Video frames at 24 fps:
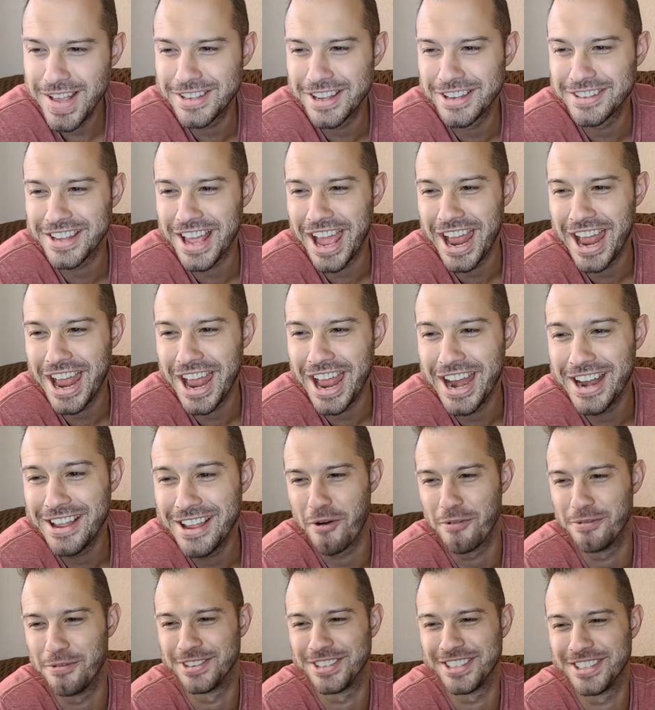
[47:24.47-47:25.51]
He says
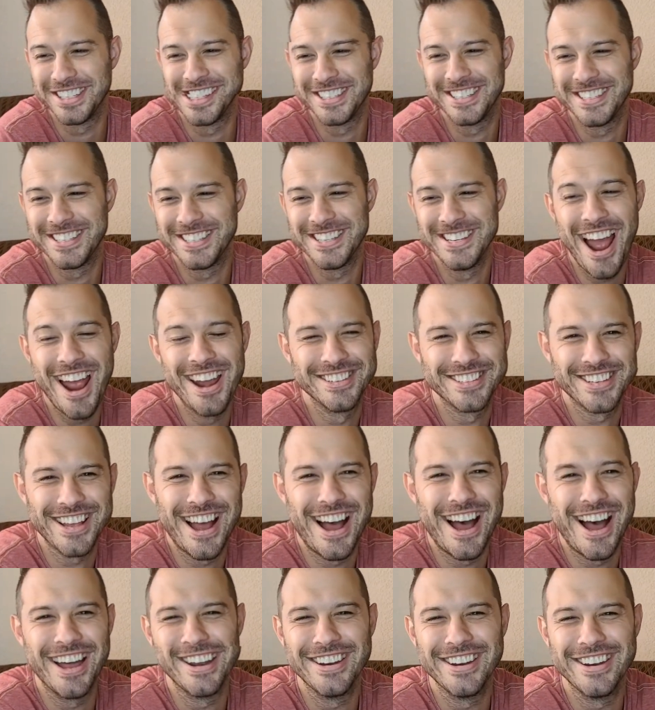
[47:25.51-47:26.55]
anything over 69 is
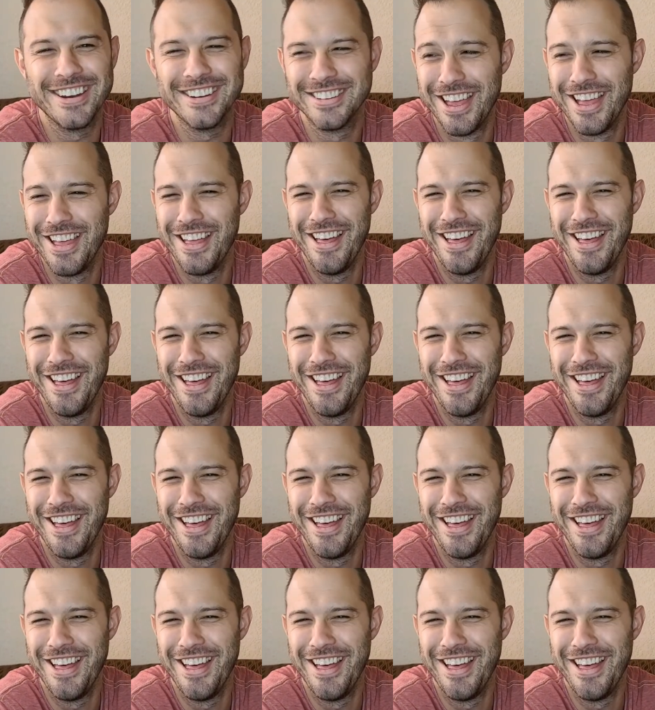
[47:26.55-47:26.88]
hot.